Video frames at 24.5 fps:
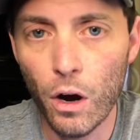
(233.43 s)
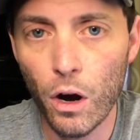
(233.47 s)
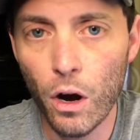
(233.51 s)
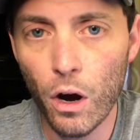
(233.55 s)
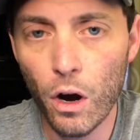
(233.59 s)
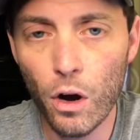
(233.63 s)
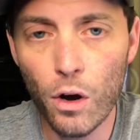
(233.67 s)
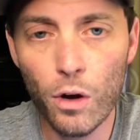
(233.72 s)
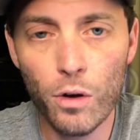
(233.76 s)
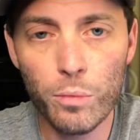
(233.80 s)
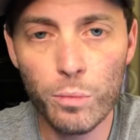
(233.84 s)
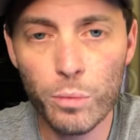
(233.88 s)

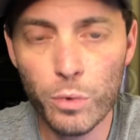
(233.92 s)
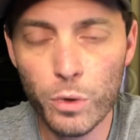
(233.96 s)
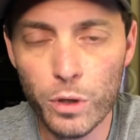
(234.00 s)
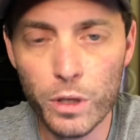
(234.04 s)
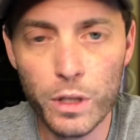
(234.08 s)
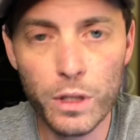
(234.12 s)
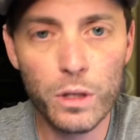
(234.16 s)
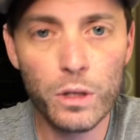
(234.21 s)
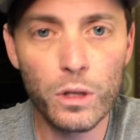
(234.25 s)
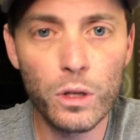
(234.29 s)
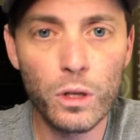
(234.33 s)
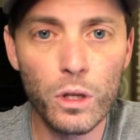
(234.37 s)
All
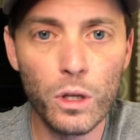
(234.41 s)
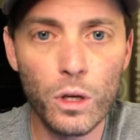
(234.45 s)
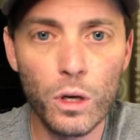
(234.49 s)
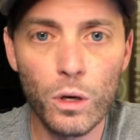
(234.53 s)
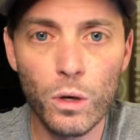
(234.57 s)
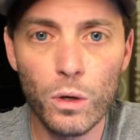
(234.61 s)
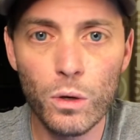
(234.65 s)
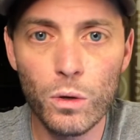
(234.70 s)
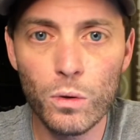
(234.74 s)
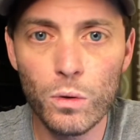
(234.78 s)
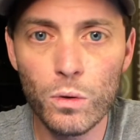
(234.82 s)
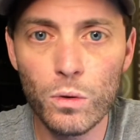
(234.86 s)
pretty
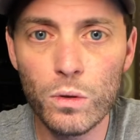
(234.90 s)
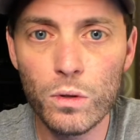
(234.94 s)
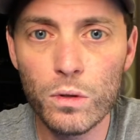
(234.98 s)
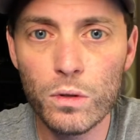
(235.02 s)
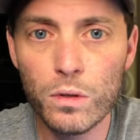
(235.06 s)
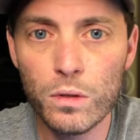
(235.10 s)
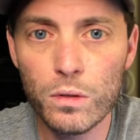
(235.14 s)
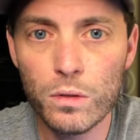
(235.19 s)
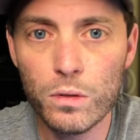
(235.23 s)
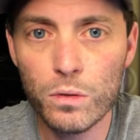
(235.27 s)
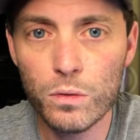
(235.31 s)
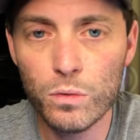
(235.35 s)
low
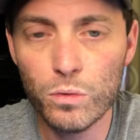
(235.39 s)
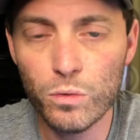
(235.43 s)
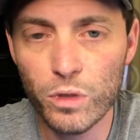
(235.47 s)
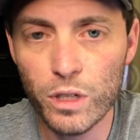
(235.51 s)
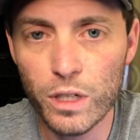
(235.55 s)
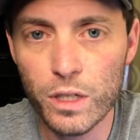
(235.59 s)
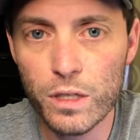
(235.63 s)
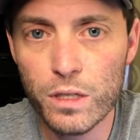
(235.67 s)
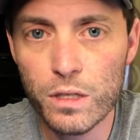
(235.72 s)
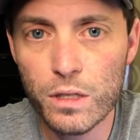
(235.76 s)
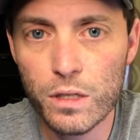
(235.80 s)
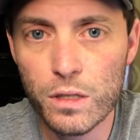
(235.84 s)

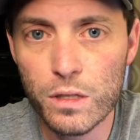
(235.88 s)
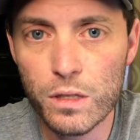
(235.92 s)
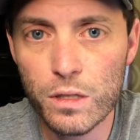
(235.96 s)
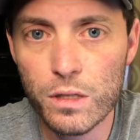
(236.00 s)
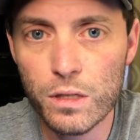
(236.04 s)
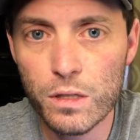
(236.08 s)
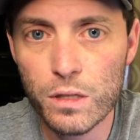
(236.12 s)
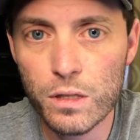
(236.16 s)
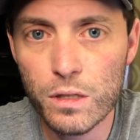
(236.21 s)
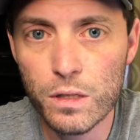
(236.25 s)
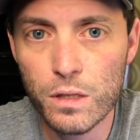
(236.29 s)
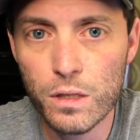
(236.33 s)

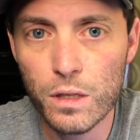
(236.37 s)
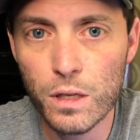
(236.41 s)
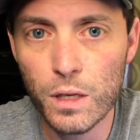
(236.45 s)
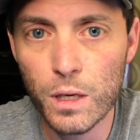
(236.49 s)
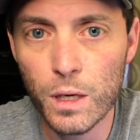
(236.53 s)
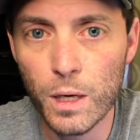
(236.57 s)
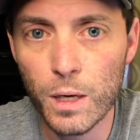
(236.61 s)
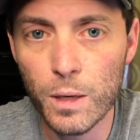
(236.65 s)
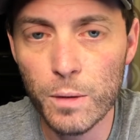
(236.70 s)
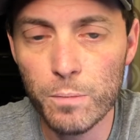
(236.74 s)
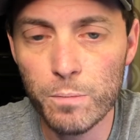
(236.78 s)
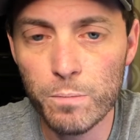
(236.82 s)
risks,
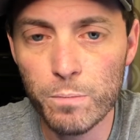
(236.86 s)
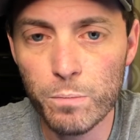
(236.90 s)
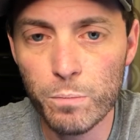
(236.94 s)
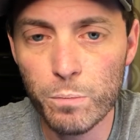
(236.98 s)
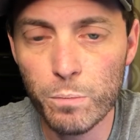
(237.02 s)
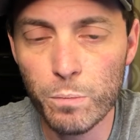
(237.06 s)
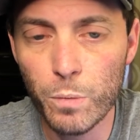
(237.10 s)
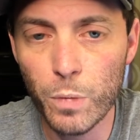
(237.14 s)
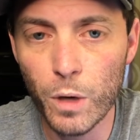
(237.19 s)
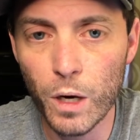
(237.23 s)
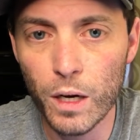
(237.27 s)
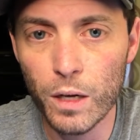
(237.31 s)

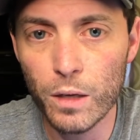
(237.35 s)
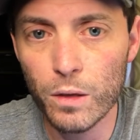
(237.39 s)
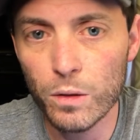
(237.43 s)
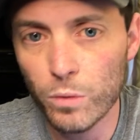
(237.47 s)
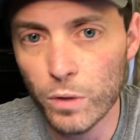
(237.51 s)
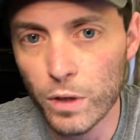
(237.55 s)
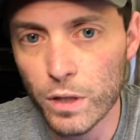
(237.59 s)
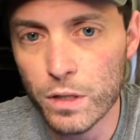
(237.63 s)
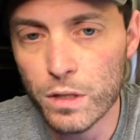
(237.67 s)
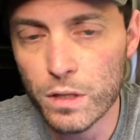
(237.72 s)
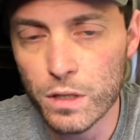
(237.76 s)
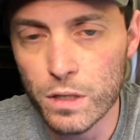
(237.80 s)
um, but
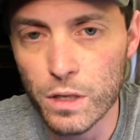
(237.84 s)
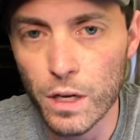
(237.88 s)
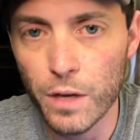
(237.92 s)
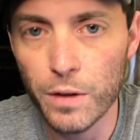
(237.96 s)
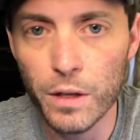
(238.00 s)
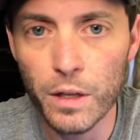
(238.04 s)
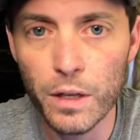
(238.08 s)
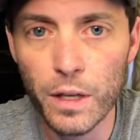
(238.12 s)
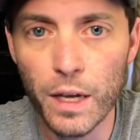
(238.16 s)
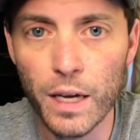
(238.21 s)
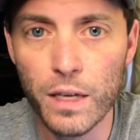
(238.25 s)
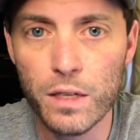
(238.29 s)
risks
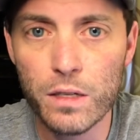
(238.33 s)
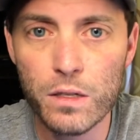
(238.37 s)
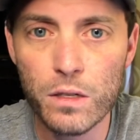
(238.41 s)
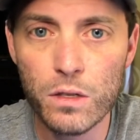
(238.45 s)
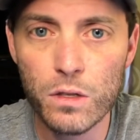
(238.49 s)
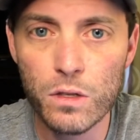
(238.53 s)
nonetheless.